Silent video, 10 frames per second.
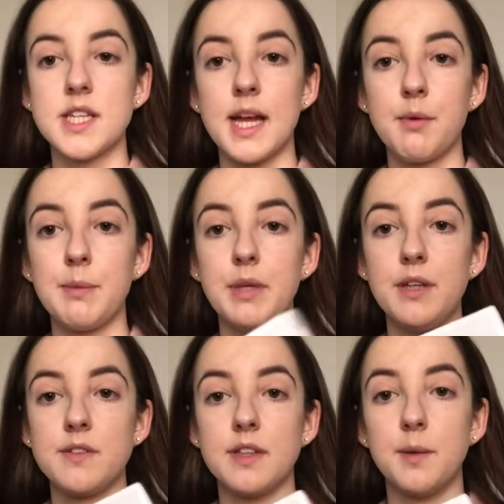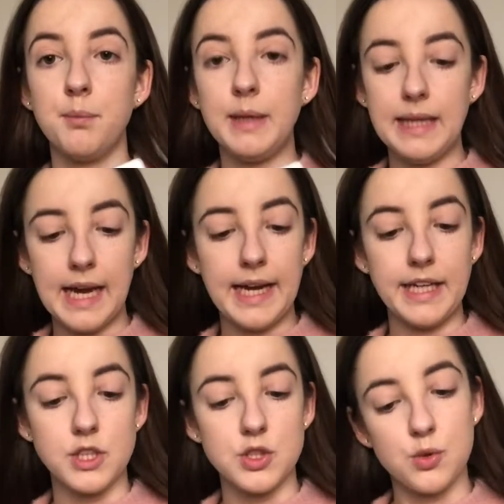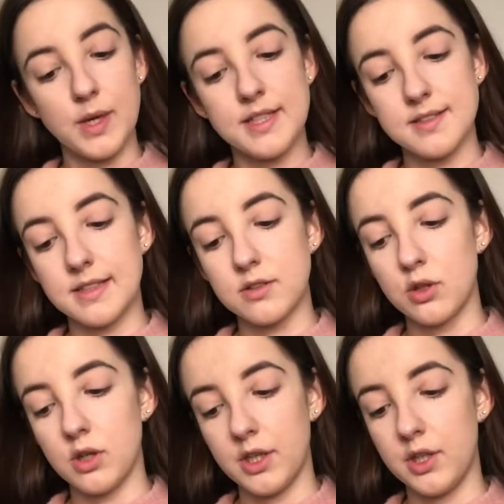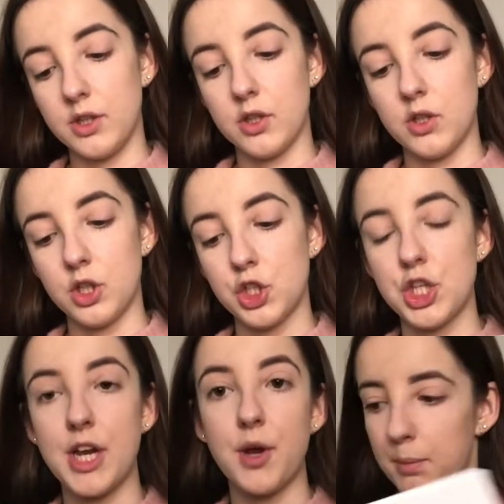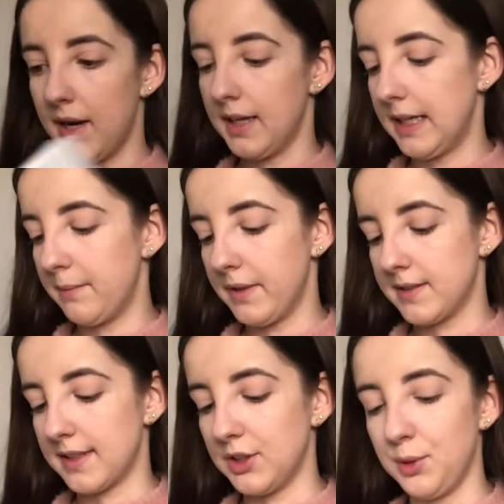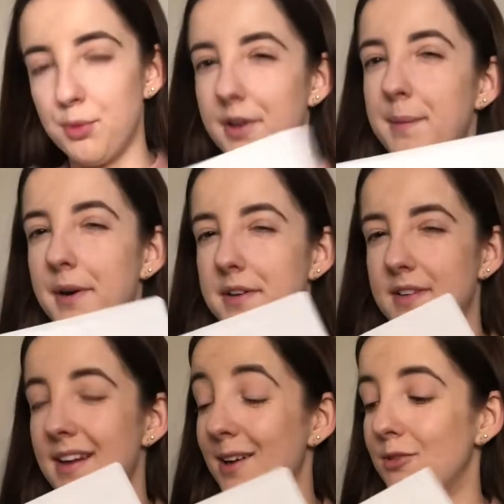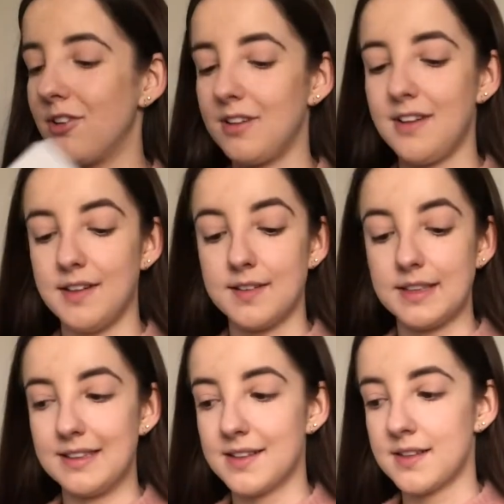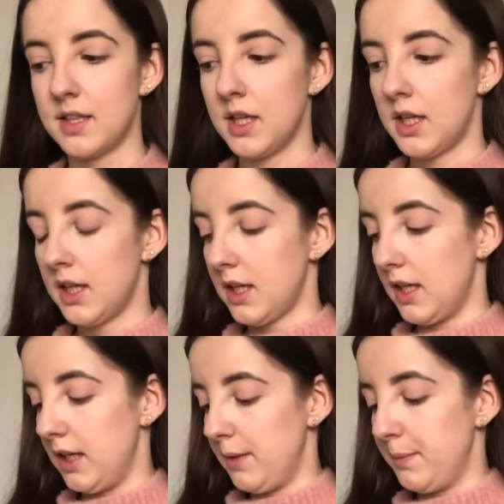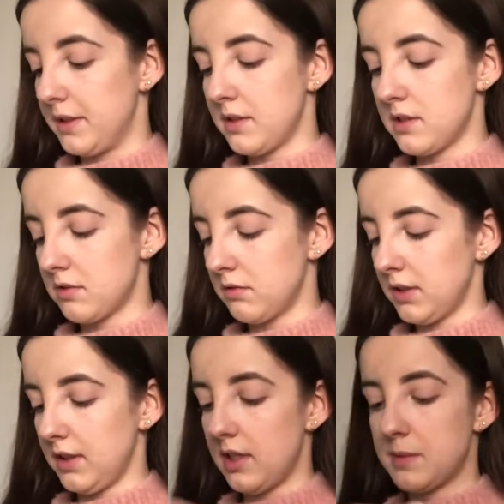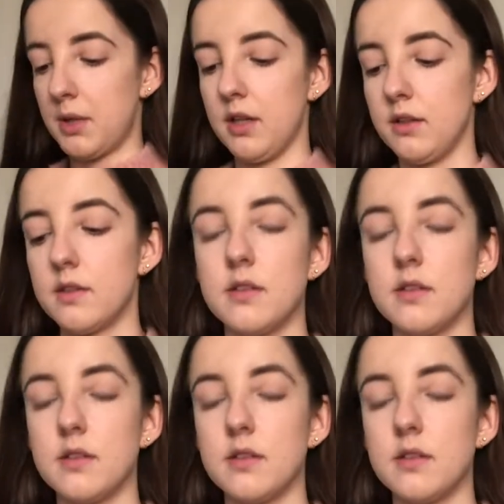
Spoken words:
I'm going to be using the BH 26 colour shadow palette. It's actually pretty embarrassing how dirty this is. And this is a really nice palette.